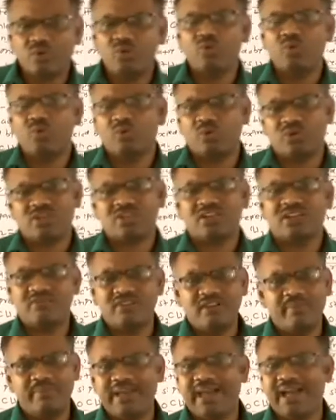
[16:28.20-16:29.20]
2 question
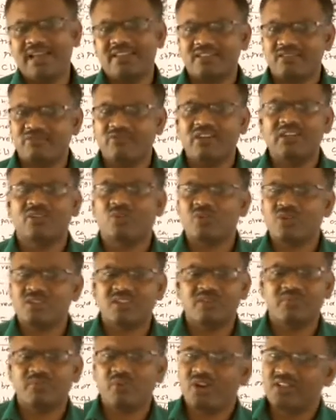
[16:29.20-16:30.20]
will be asked, 1
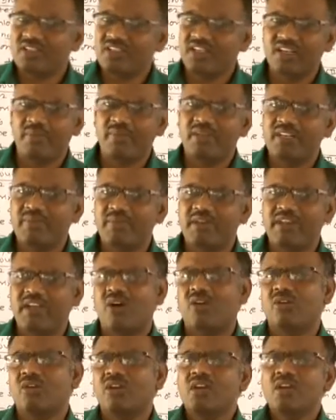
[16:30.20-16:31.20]
question for JEE main
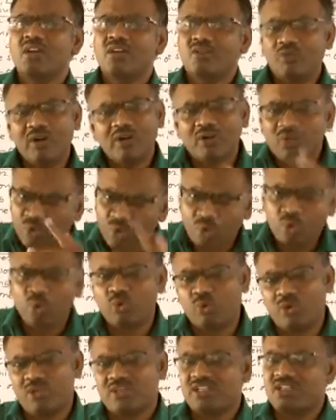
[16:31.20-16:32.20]
or 1 to 2
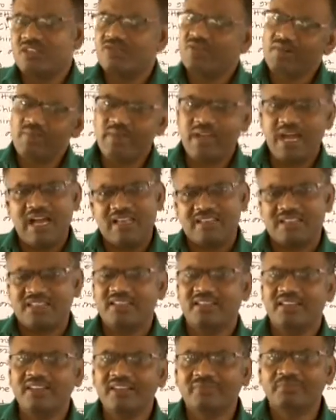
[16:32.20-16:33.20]
questions will be asked
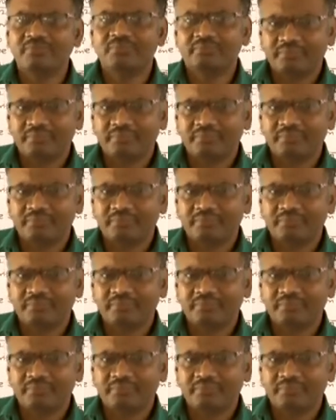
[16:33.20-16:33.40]
in the